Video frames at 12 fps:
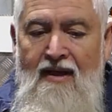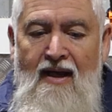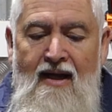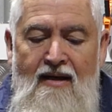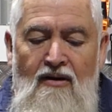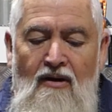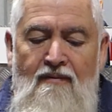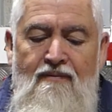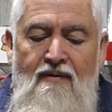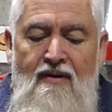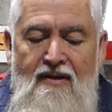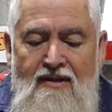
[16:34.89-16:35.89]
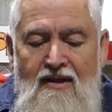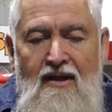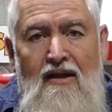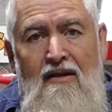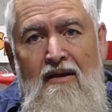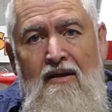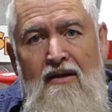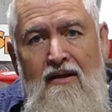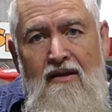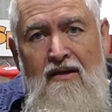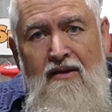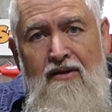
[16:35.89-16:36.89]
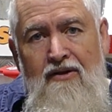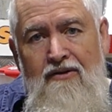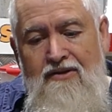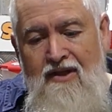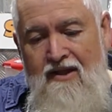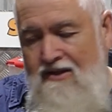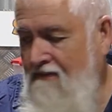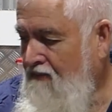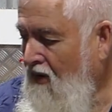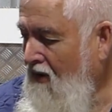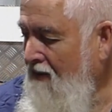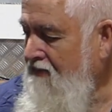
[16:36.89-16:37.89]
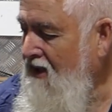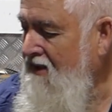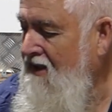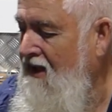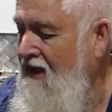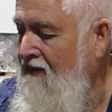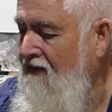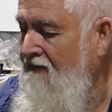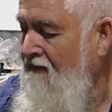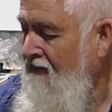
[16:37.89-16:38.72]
head off, there's a little U-section pipe just here,